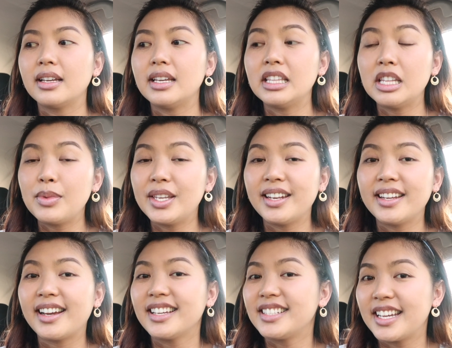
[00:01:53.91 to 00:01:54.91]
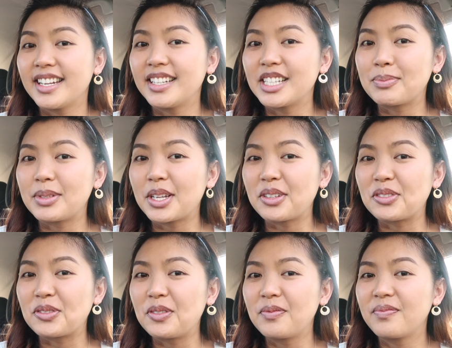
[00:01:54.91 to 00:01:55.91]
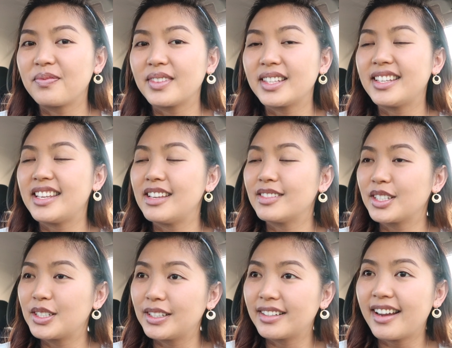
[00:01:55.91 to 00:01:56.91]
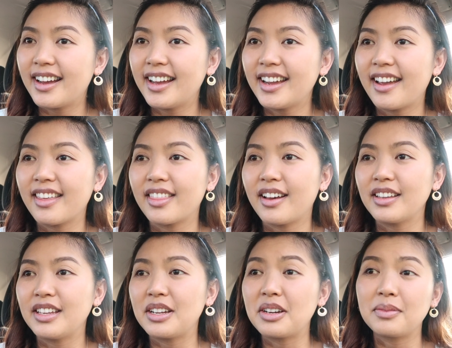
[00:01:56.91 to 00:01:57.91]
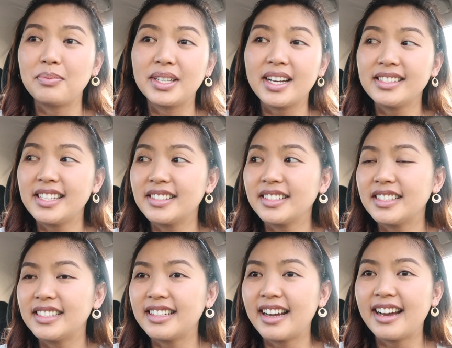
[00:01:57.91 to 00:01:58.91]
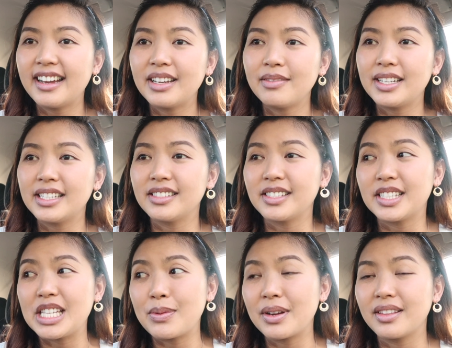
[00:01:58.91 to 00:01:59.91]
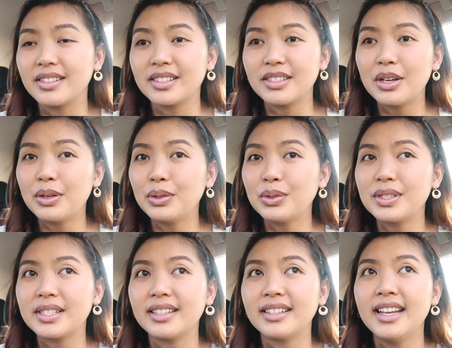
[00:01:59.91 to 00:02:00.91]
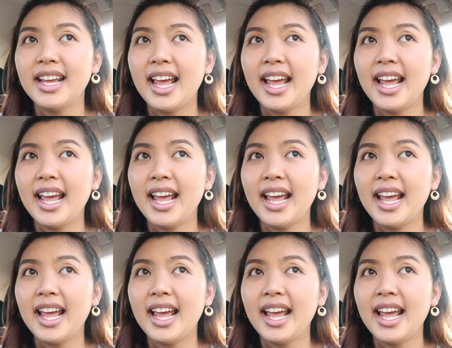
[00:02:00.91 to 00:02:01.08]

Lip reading: in the beginning, I dated his potential. He's a good guy. I thought, you know, because he's a good guy, we can just see where this goes and